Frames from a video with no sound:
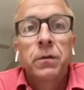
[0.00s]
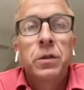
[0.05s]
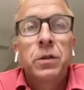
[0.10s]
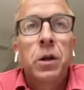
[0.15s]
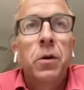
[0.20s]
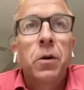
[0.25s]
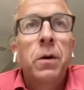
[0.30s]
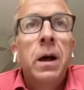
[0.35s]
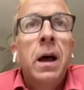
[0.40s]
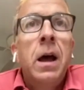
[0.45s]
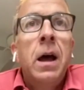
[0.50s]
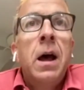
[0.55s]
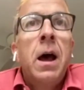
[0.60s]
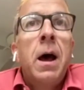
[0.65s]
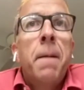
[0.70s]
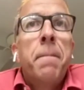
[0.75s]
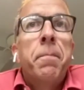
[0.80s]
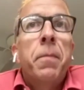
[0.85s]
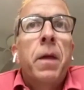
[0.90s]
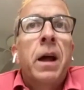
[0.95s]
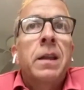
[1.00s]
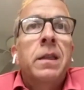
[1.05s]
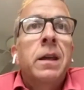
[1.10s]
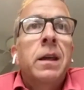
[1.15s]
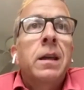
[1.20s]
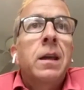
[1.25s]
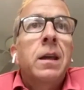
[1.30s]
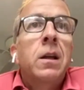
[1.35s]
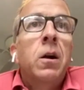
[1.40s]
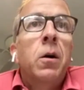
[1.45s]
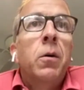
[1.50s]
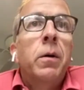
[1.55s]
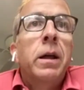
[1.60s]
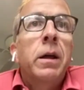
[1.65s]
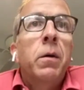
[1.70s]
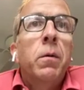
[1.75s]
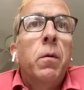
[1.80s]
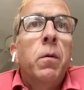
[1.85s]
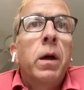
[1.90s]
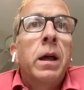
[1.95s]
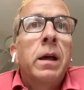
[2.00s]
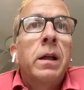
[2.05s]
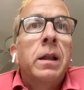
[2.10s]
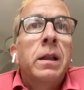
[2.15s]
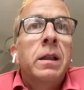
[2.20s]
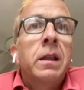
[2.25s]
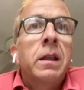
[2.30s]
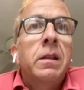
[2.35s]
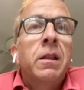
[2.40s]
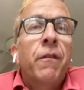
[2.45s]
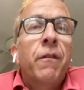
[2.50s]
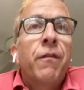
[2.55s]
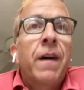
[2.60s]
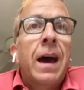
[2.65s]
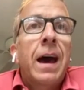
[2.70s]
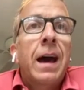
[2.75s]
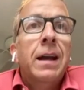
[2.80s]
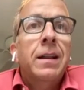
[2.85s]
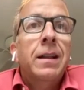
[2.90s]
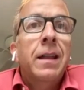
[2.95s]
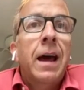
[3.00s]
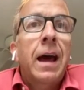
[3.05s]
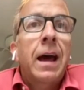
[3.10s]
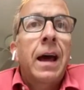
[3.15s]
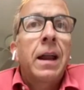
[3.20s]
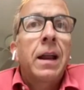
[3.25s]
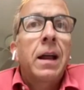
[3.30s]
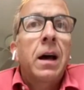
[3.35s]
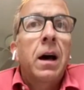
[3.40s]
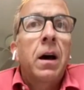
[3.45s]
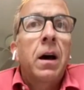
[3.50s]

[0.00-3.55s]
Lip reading: So I think, the fact that